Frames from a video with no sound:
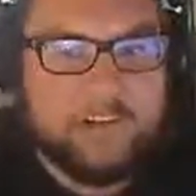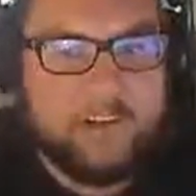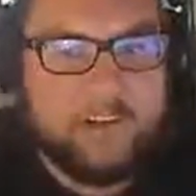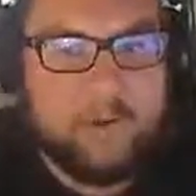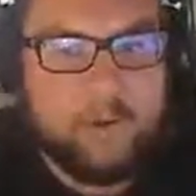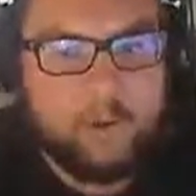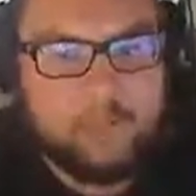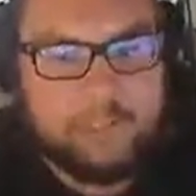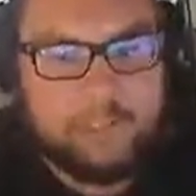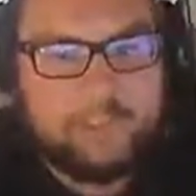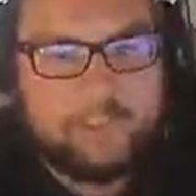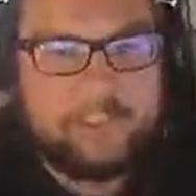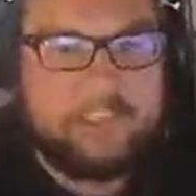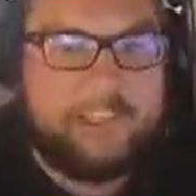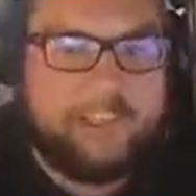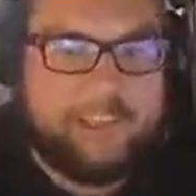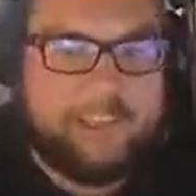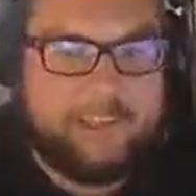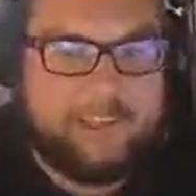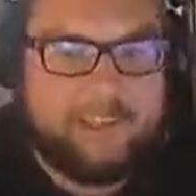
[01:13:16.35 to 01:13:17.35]
Holy
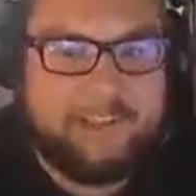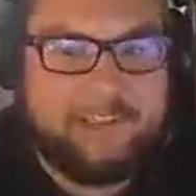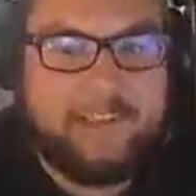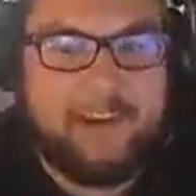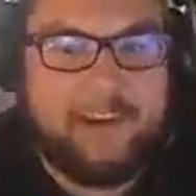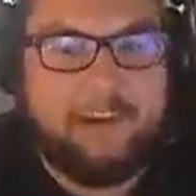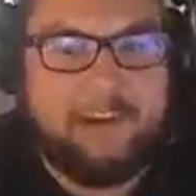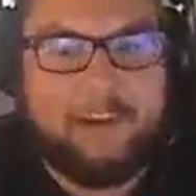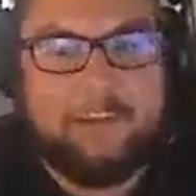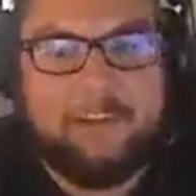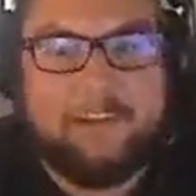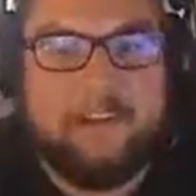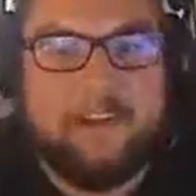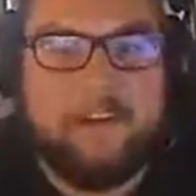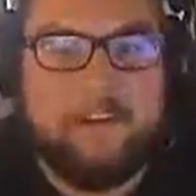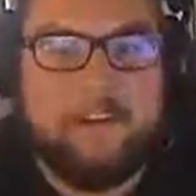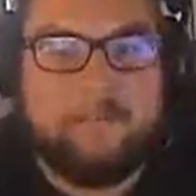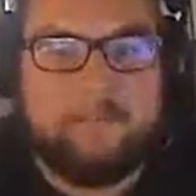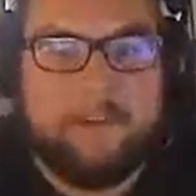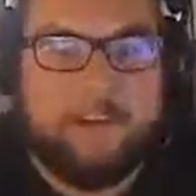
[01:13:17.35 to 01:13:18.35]
shit, that's scary and
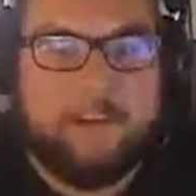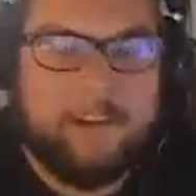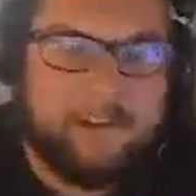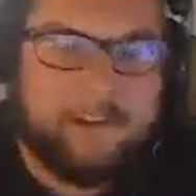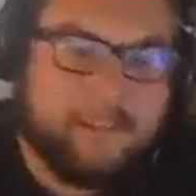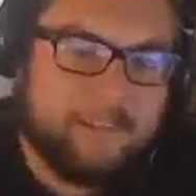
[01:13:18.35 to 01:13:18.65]
terrifying.